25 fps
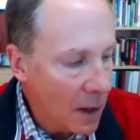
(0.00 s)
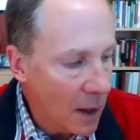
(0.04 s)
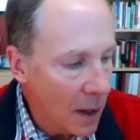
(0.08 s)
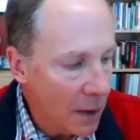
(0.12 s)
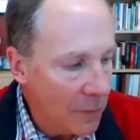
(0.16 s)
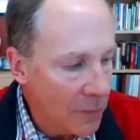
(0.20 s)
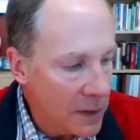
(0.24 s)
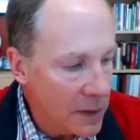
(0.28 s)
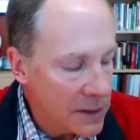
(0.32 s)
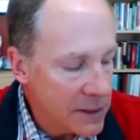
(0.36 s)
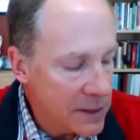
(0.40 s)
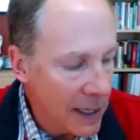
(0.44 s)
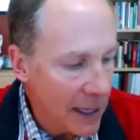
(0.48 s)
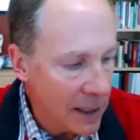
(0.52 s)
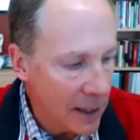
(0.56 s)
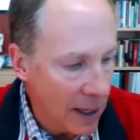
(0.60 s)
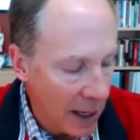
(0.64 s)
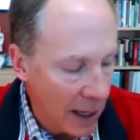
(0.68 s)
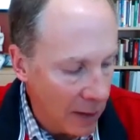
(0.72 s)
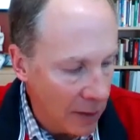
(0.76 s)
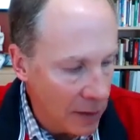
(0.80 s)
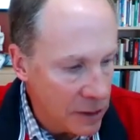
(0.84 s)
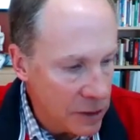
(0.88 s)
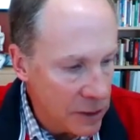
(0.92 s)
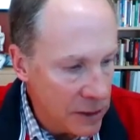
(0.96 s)
of the
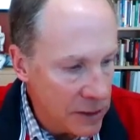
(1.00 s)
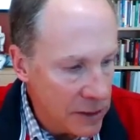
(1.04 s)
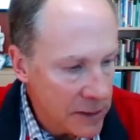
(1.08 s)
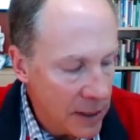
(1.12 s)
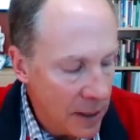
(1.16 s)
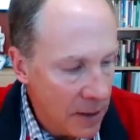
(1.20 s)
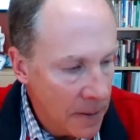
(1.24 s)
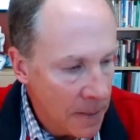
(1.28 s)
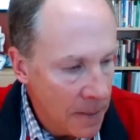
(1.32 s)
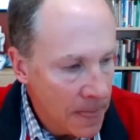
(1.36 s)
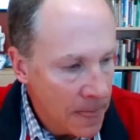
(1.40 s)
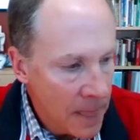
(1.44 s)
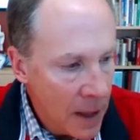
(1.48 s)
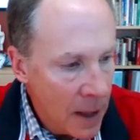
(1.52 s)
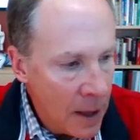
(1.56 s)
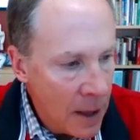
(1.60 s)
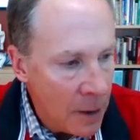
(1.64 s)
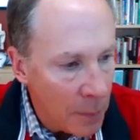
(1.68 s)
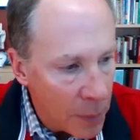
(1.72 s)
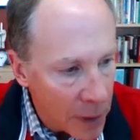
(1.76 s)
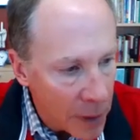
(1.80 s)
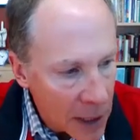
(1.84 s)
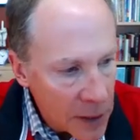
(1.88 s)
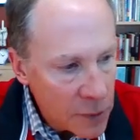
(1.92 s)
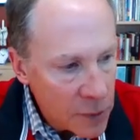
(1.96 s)
technologies,
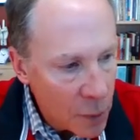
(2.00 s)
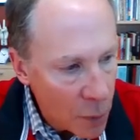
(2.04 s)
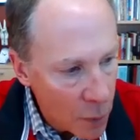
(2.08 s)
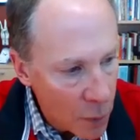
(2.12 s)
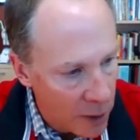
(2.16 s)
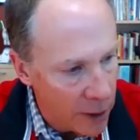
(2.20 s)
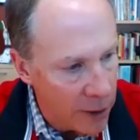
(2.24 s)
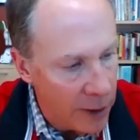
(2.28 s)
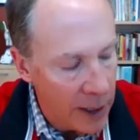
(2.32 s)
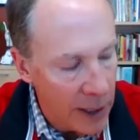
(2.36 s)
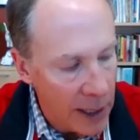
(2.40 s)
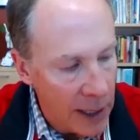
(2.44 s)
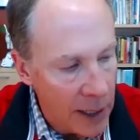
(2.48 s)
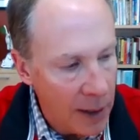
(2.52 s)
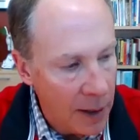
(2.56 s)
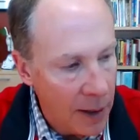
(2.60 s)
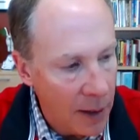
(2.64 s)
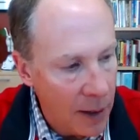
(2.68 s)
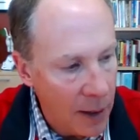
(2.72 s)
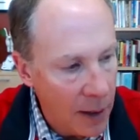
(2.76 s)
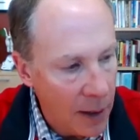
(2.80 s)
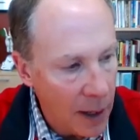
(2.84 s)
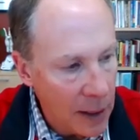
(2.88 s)
but I do worry